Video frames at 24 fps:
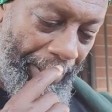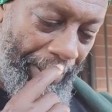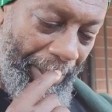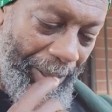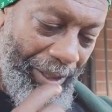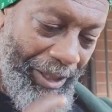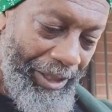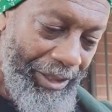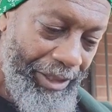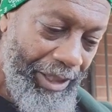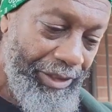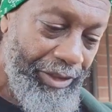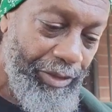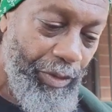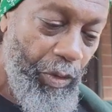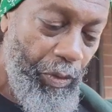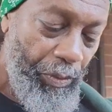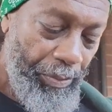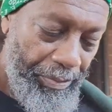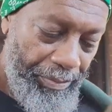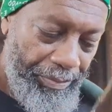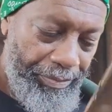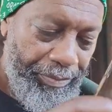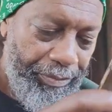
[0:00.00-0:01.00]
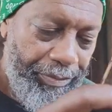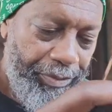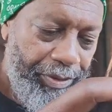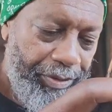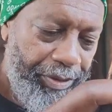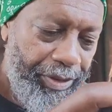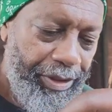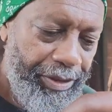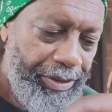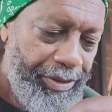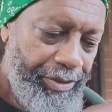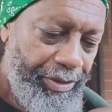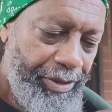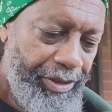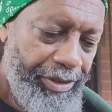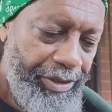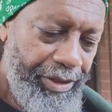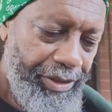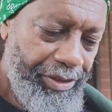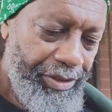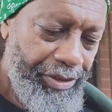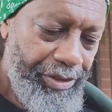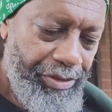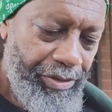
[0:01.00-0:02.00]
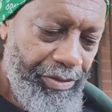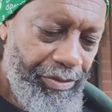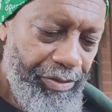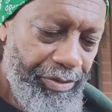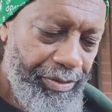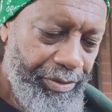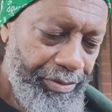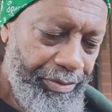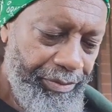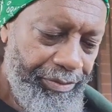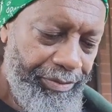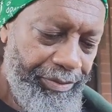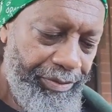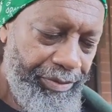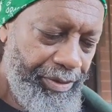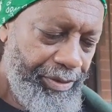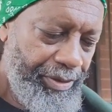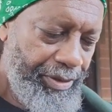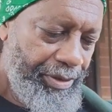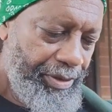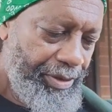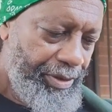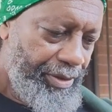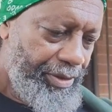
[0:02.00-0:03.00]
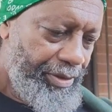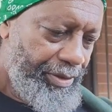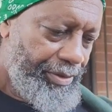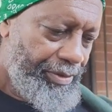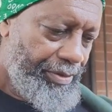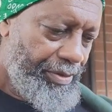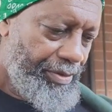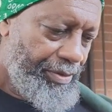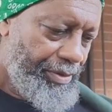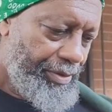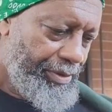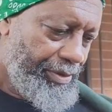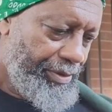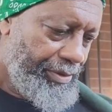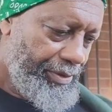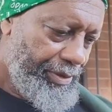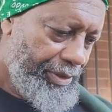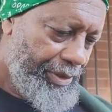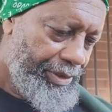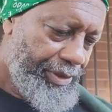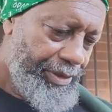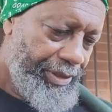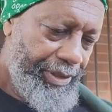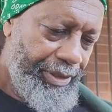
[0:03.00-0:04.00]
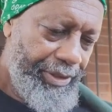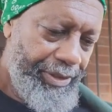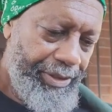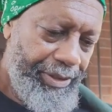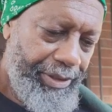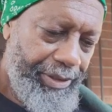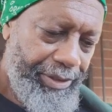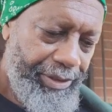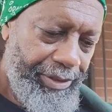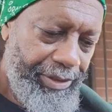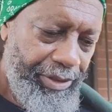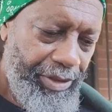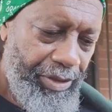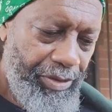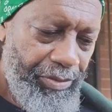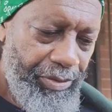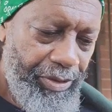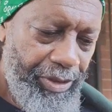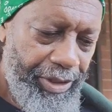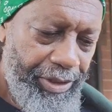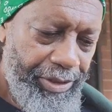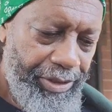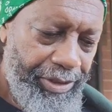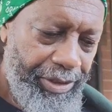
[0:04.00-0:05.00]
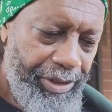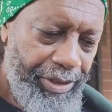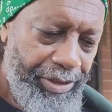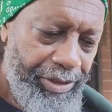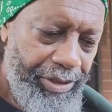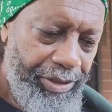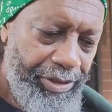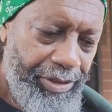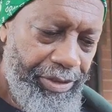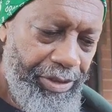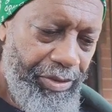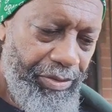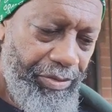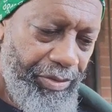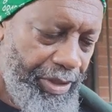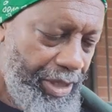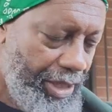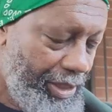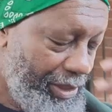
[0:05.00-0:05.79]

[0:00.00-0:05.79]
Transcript: Okay, that's, oh, okay, so let's get this going. Let's get this going, let's get this going.